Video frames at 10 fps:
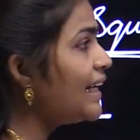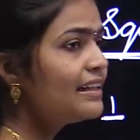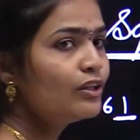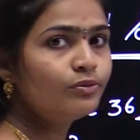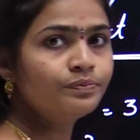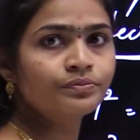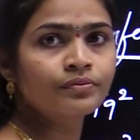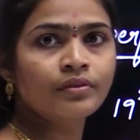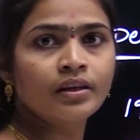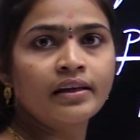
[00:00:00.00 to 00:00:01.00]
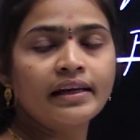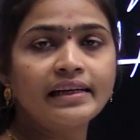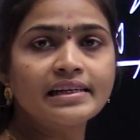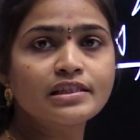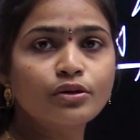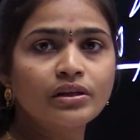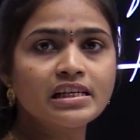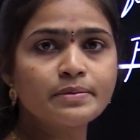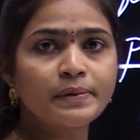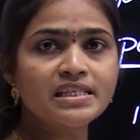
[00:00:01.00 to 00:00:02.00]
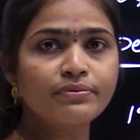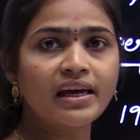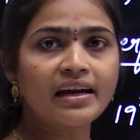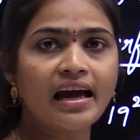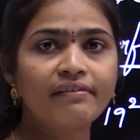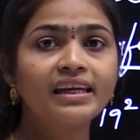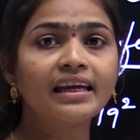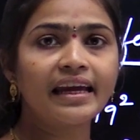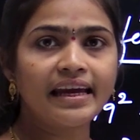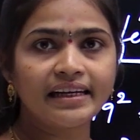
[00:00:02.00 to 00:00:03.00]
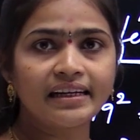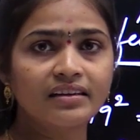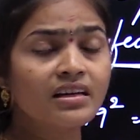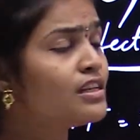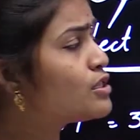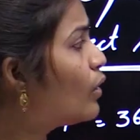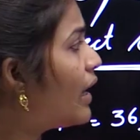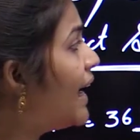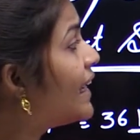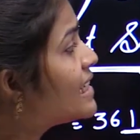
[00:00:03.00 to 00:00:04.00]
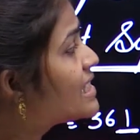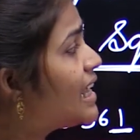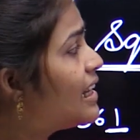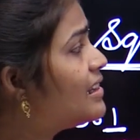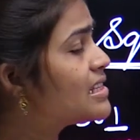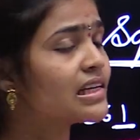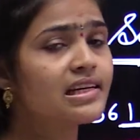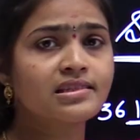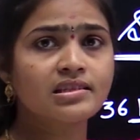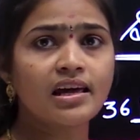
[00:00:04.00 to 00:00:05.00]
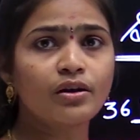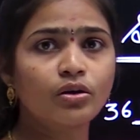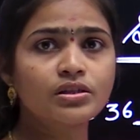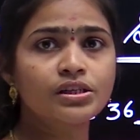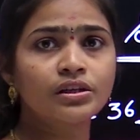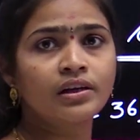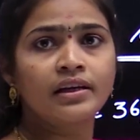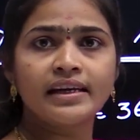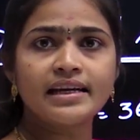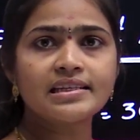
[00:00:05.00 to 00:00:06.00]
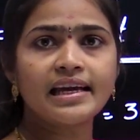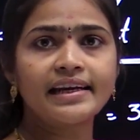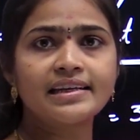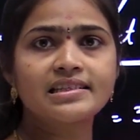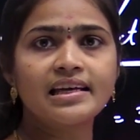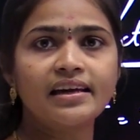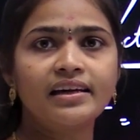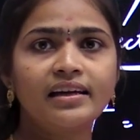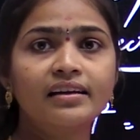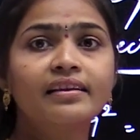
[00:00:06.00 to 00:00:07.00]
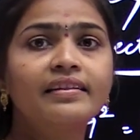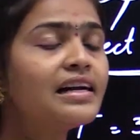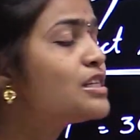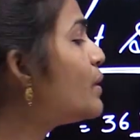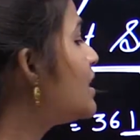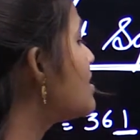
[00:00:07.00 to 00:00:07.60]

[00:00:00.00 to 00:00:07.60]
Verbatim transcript: 8 no in its units place we are having 8 so 8 is there in this list or not yes 8 is there here that's why